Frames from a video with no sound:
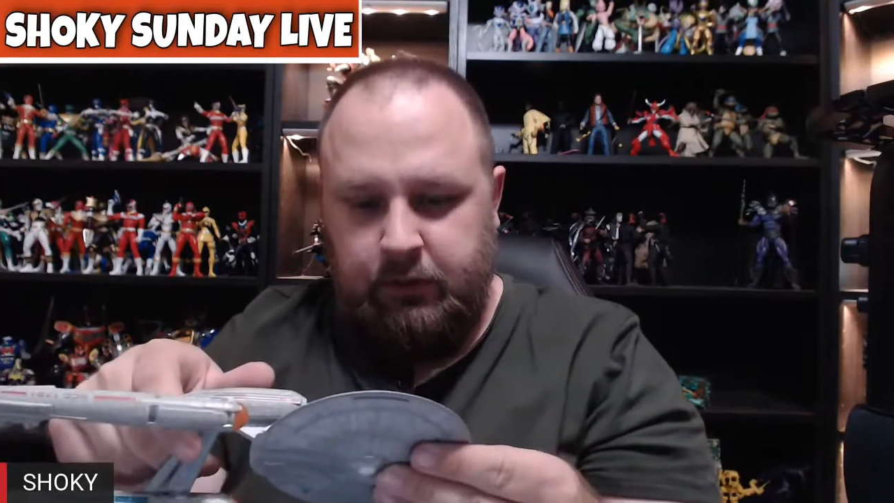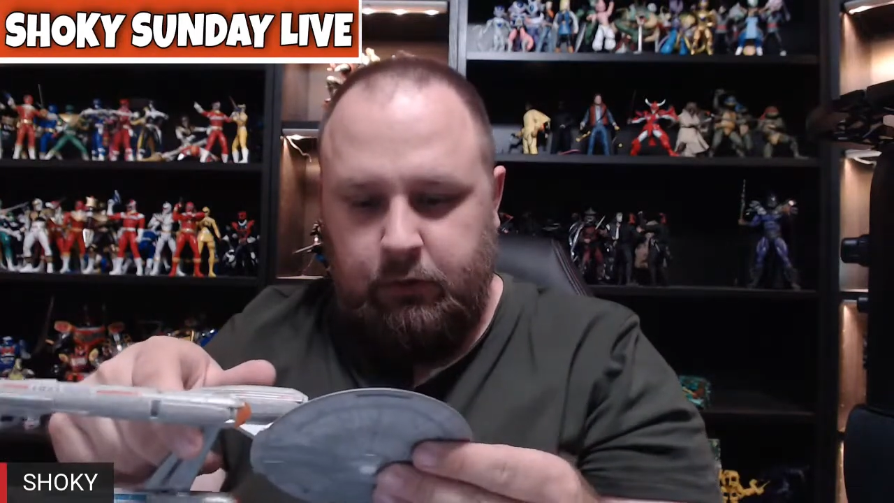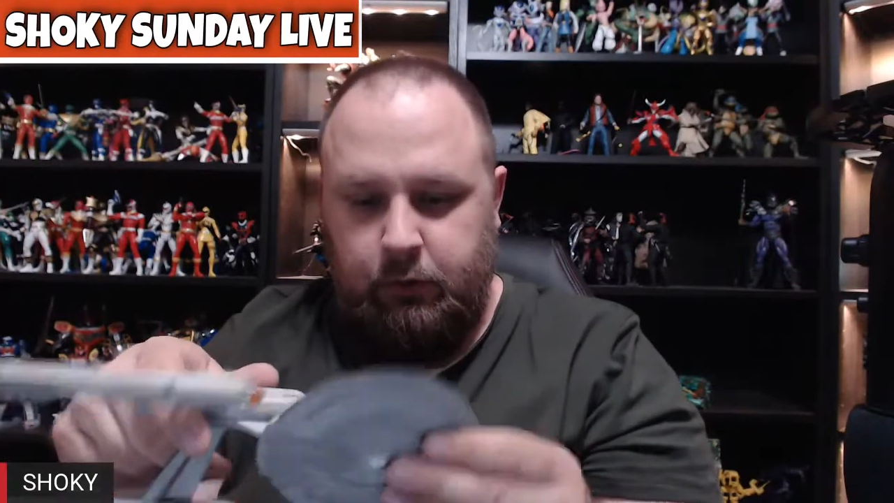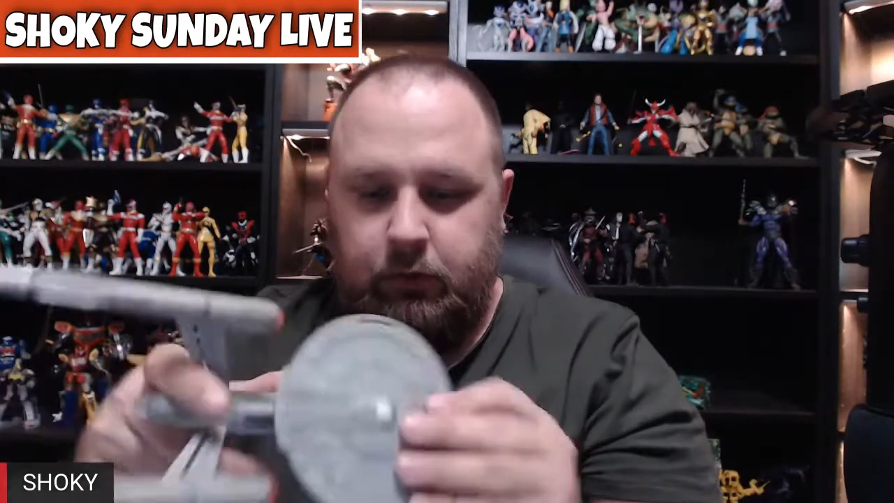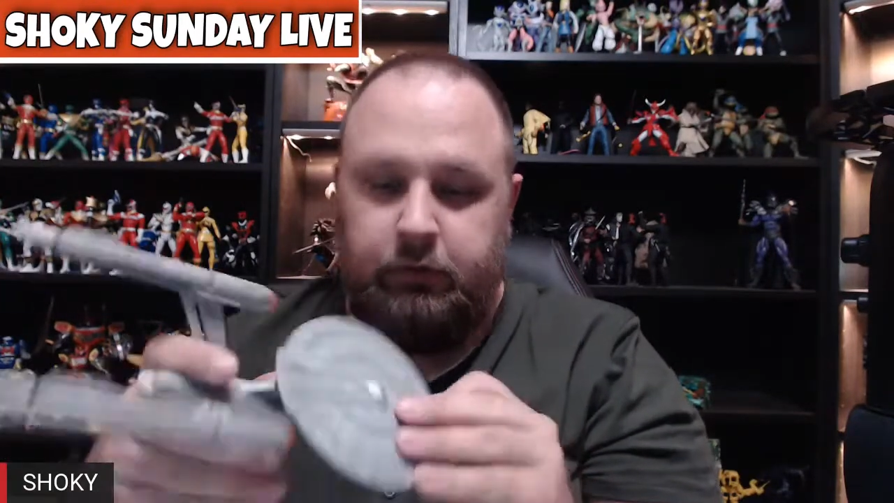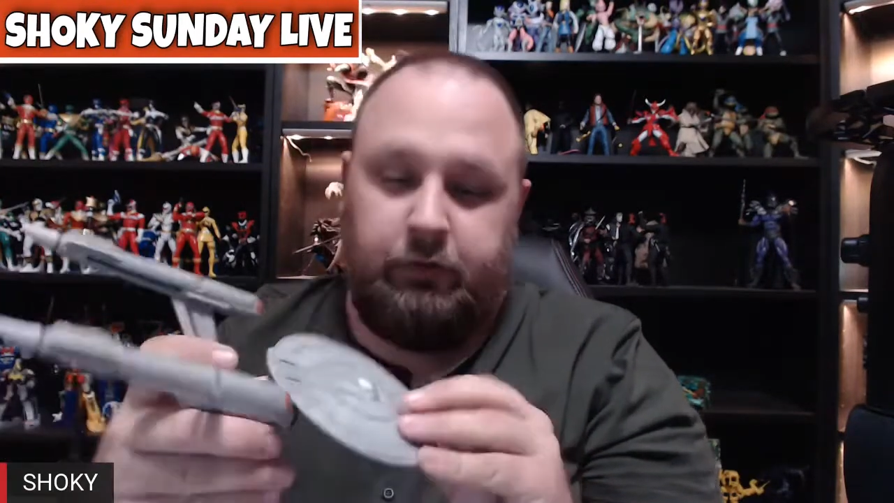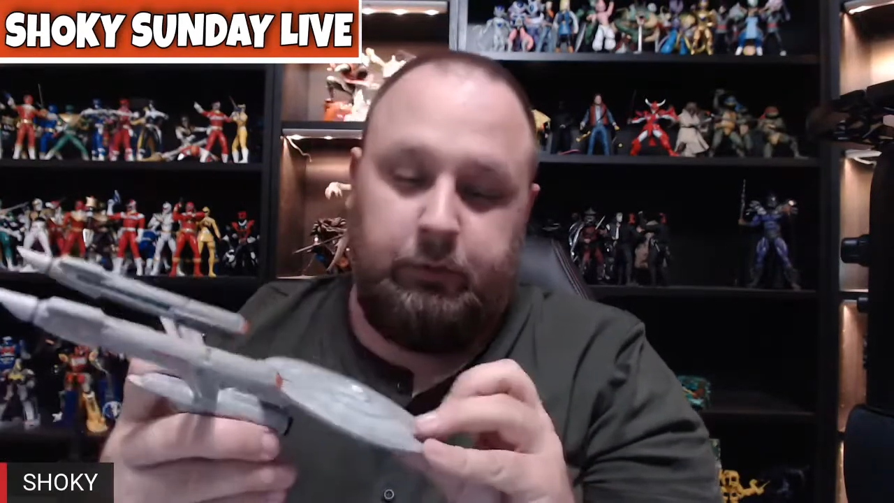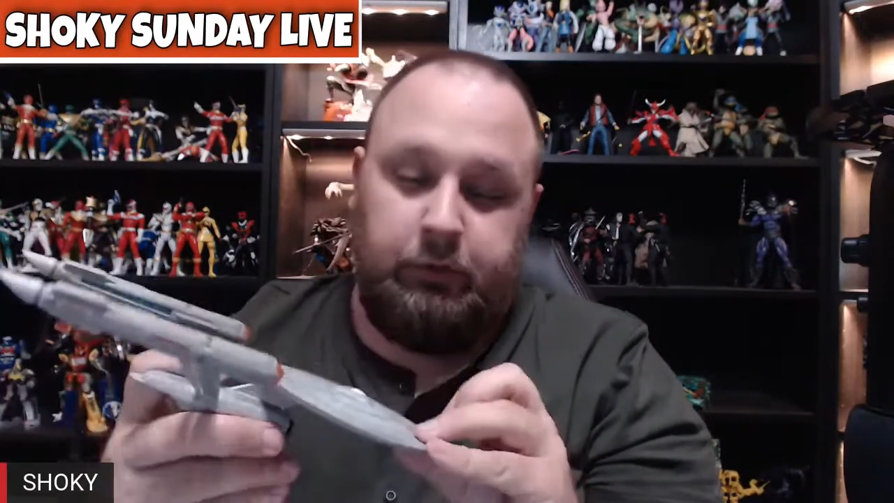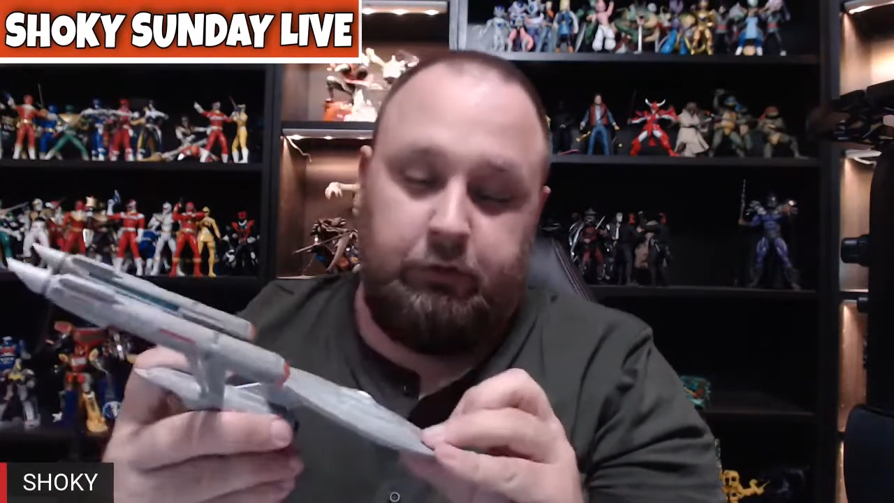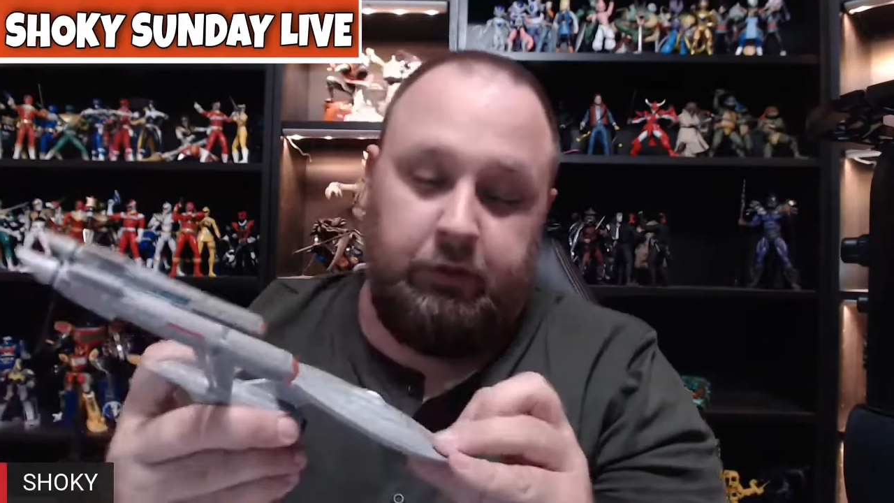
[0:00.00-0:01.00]
Or
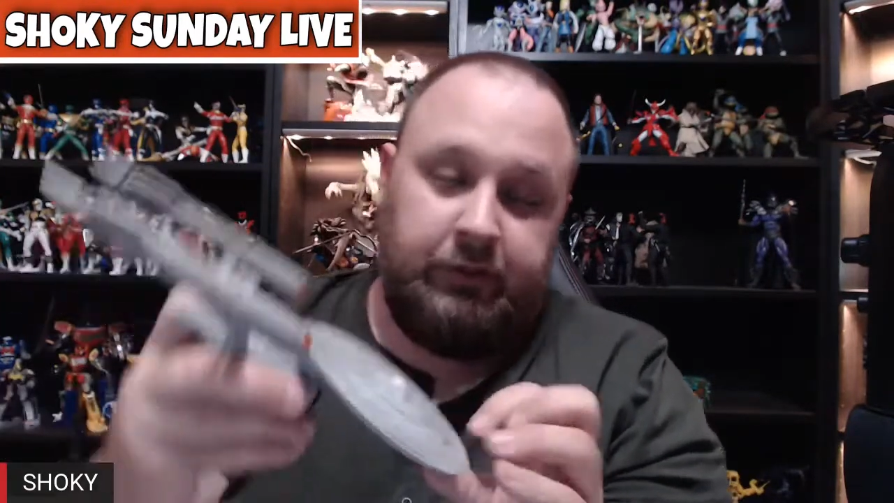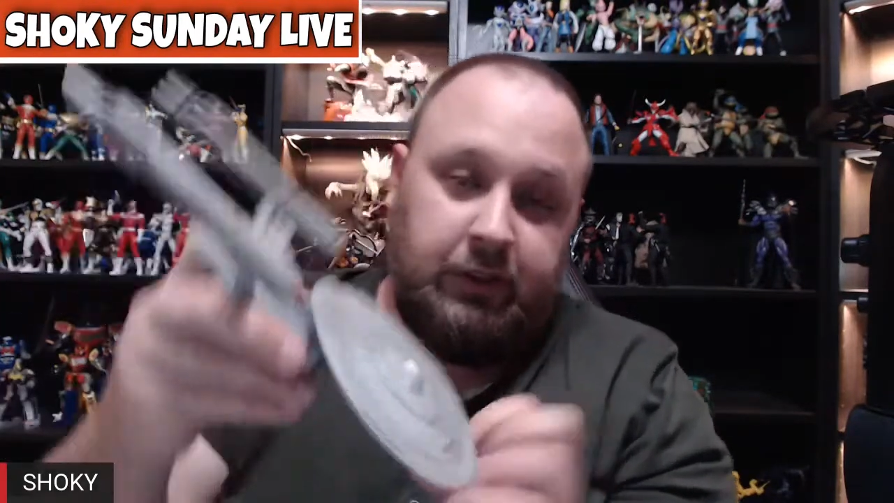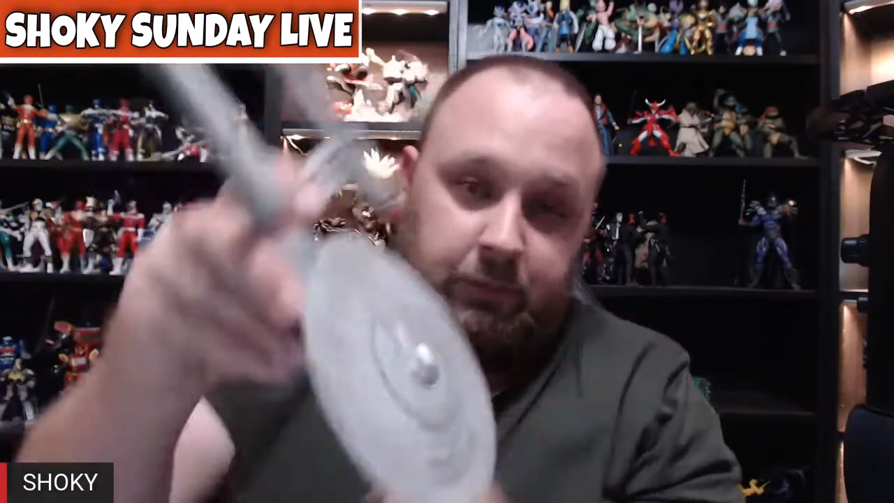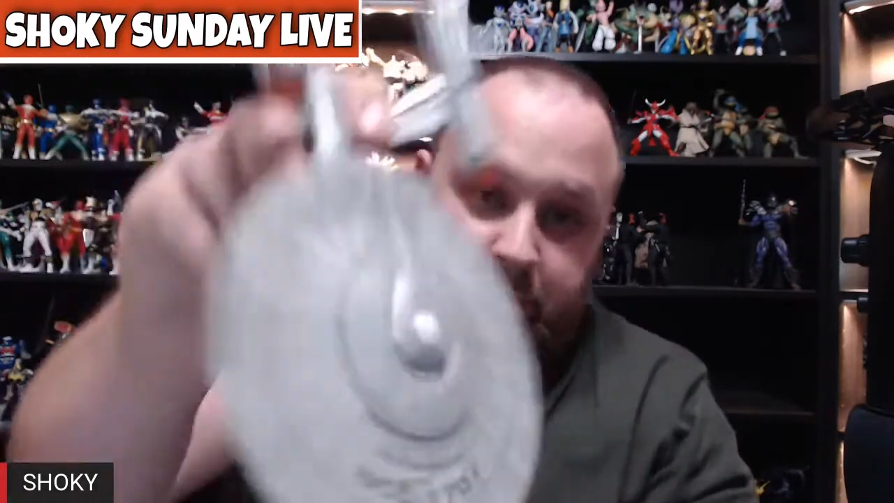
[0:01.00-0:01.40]
someone just got a